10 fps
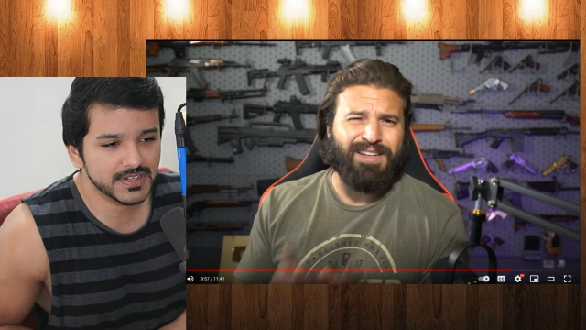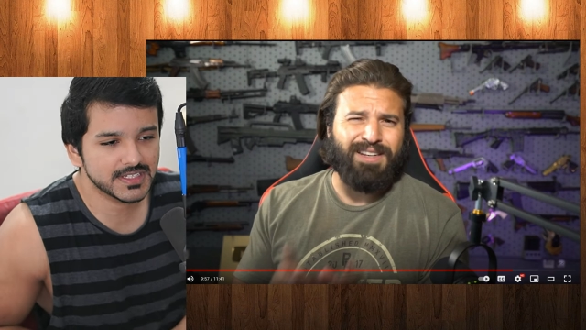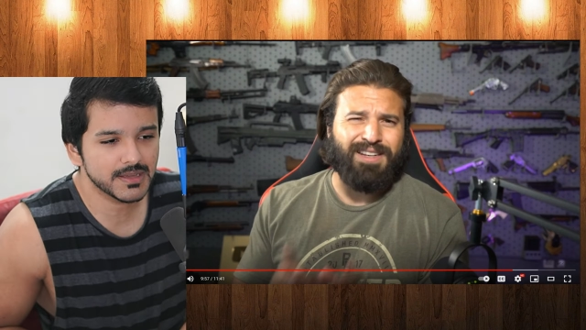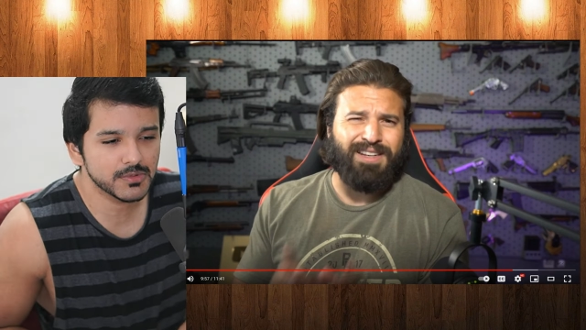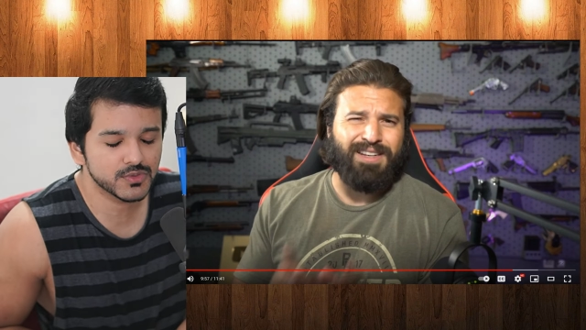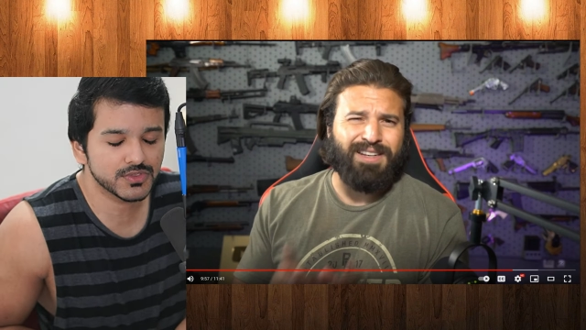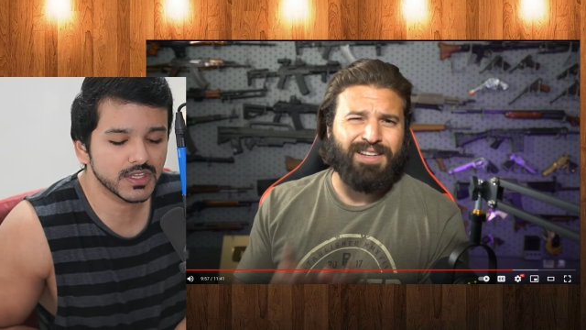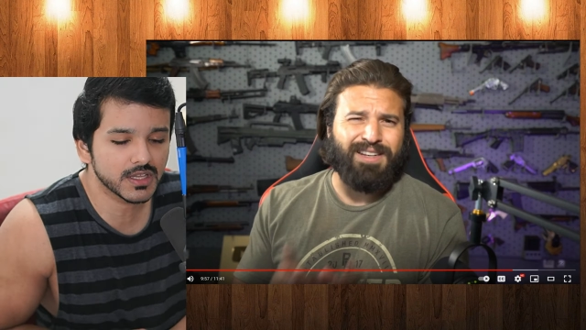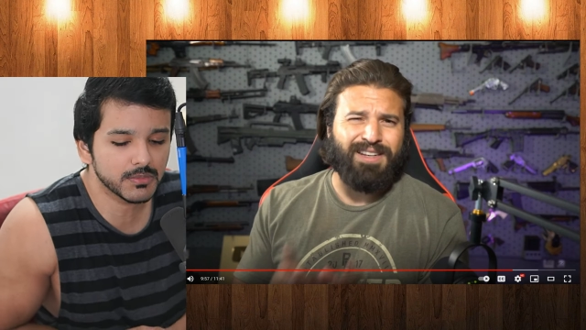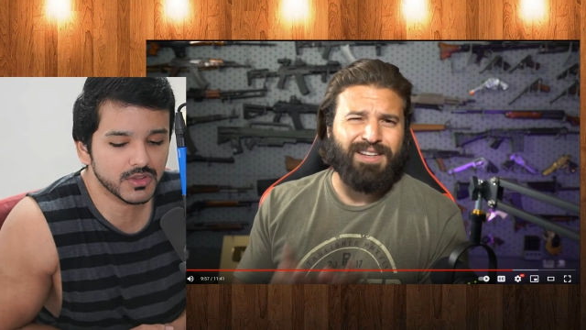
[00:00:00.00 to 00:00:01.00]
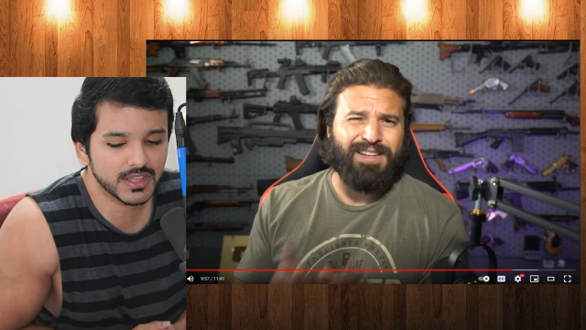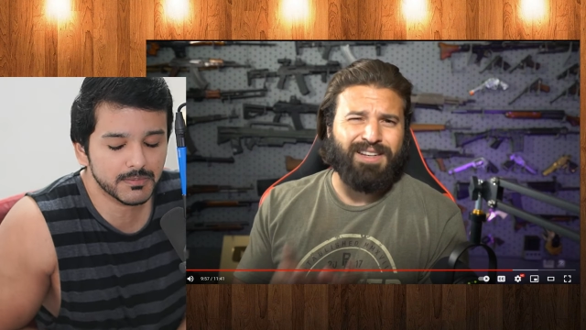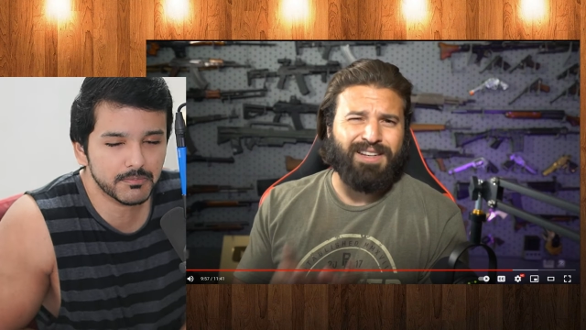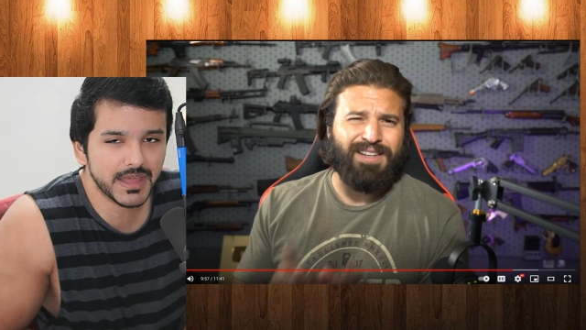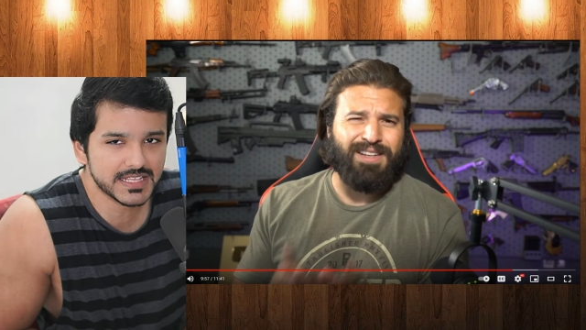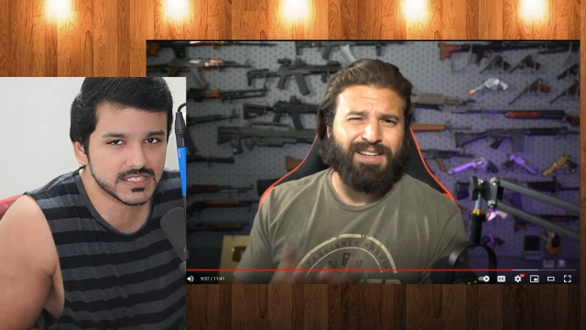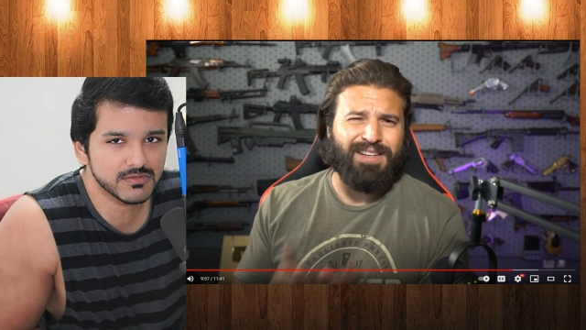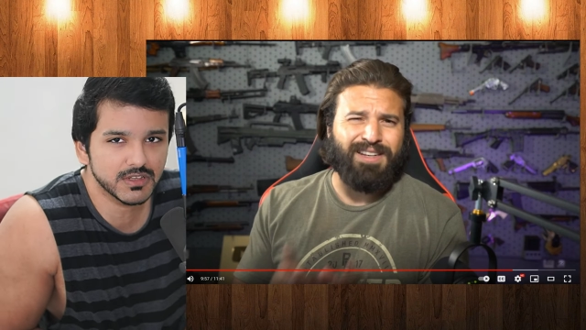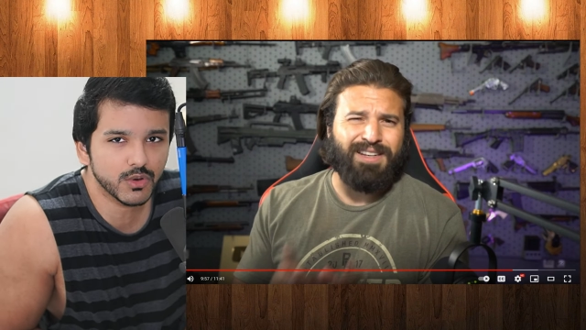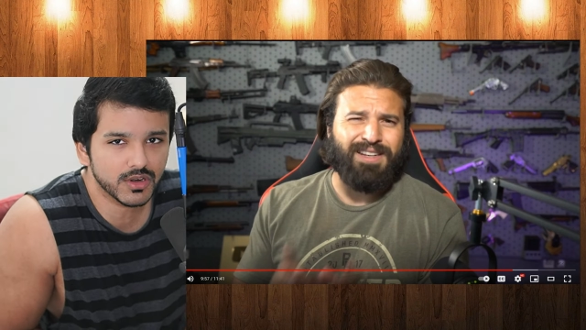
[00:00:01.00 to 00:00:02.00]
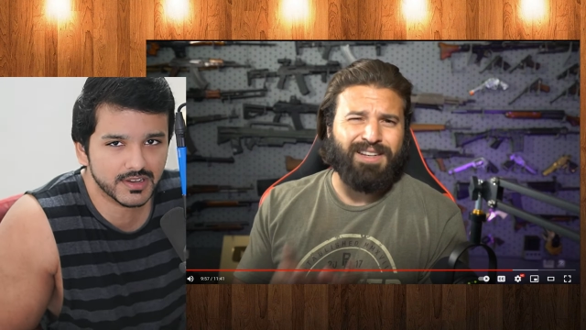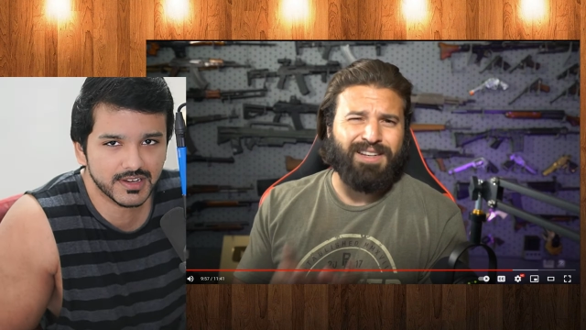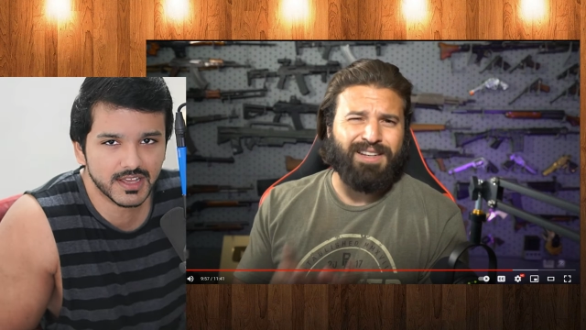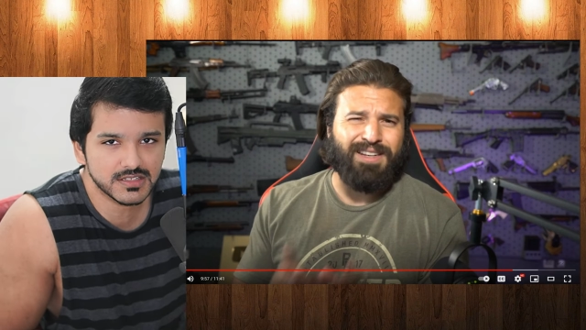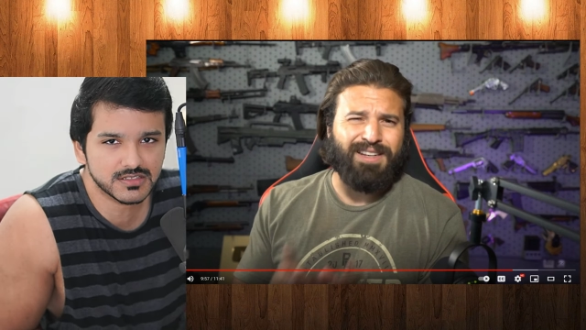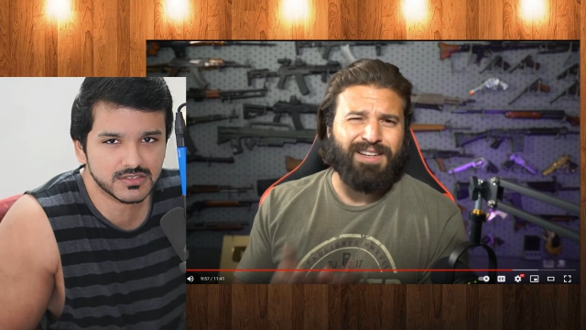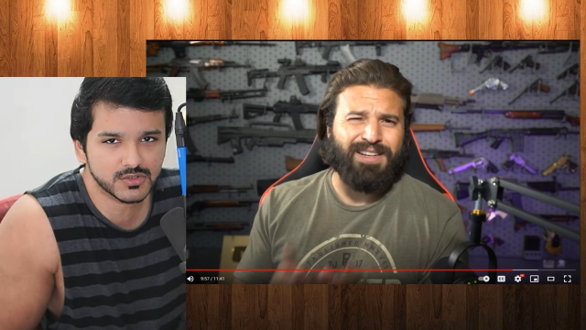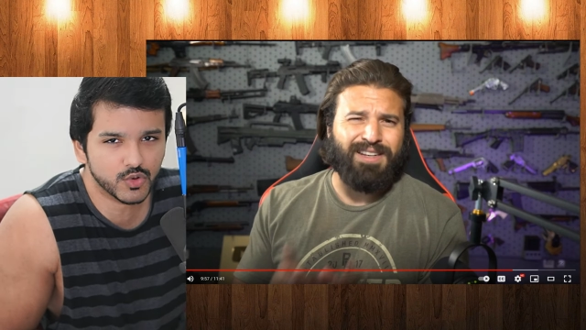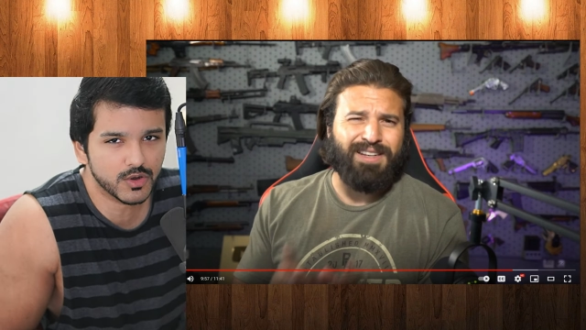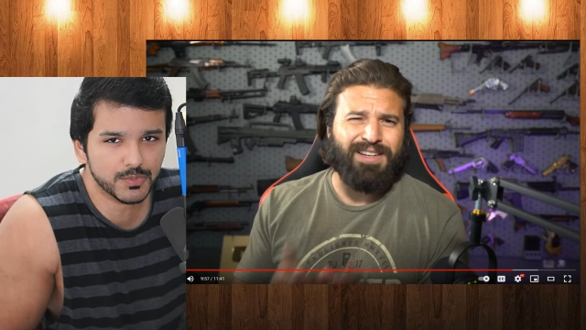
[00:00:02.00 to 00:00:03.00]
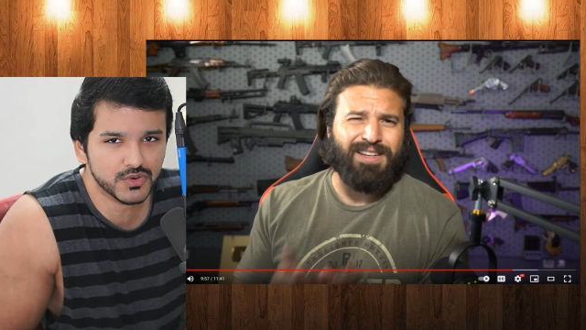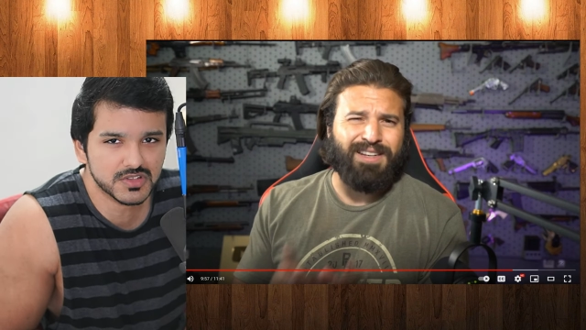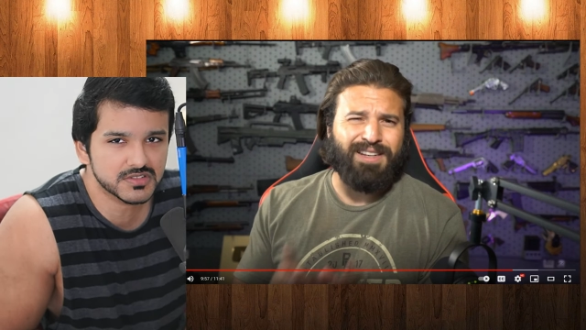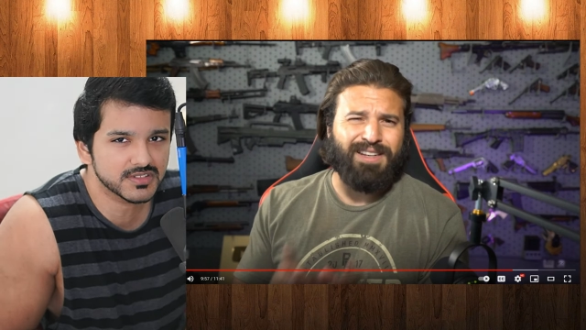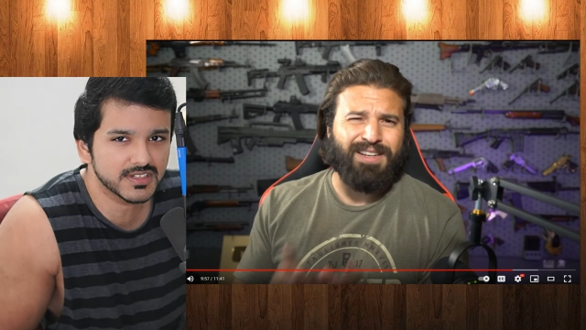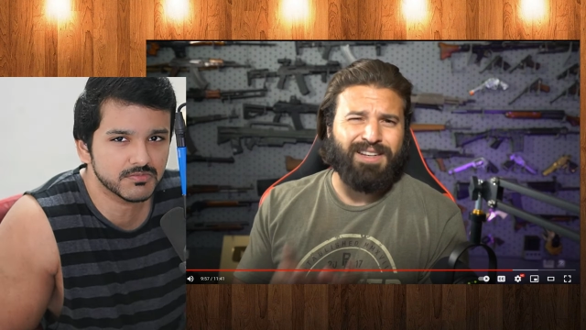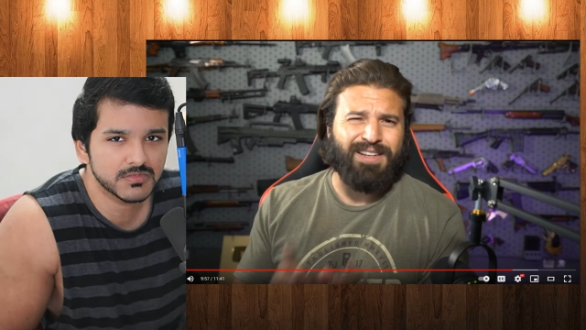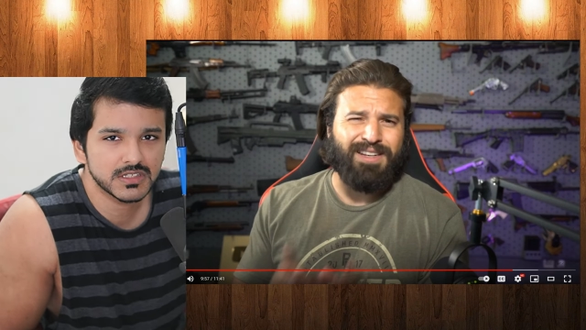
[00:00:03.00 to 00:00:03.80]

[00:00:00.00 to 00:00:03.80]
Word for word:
Speaker 1: every time you think about like massively organized corporation that